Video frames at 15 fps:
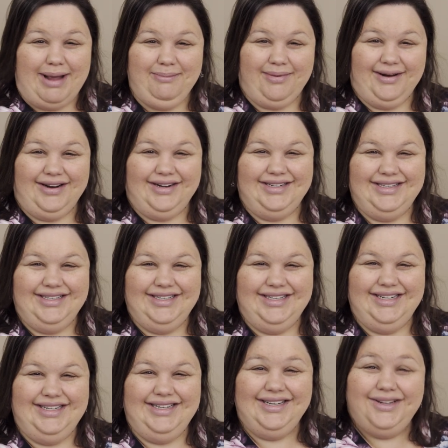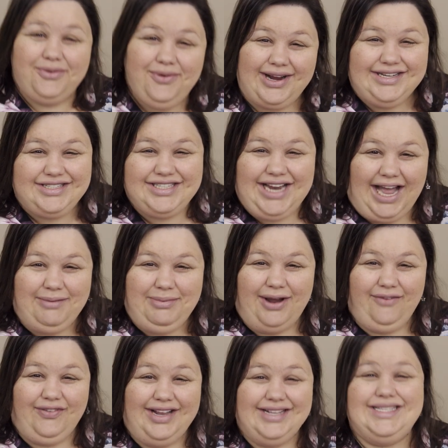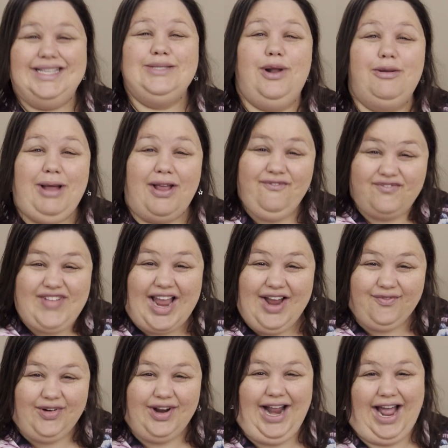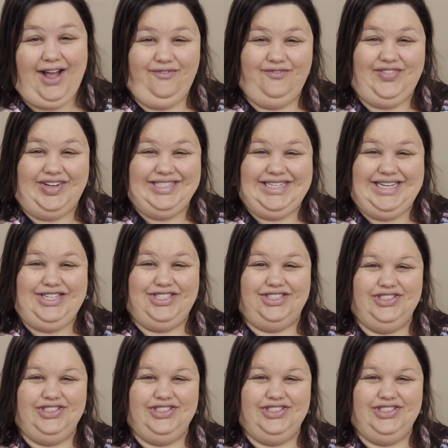remembered. Great job, my friends. That's one of my favorite have fun teaching